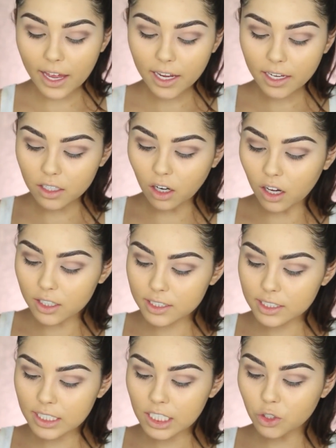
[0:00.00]
And
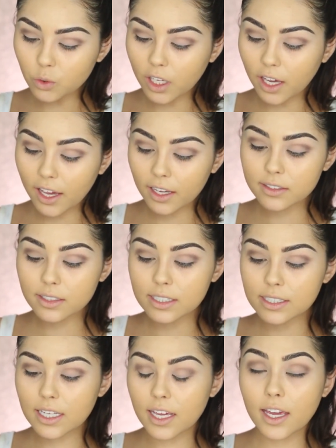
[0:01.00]
honestly, you can't
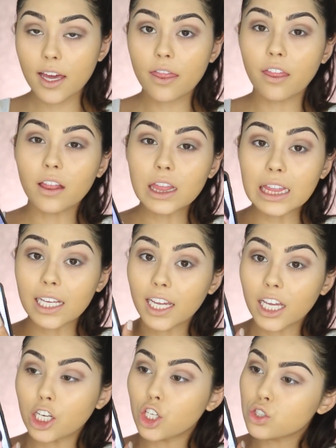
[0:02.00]
see the
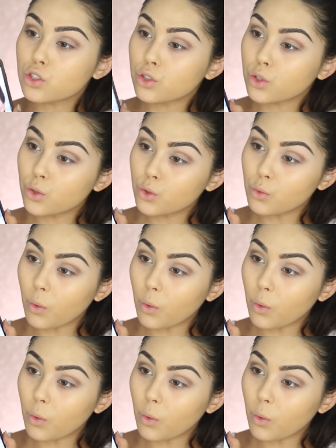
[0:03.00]
lid too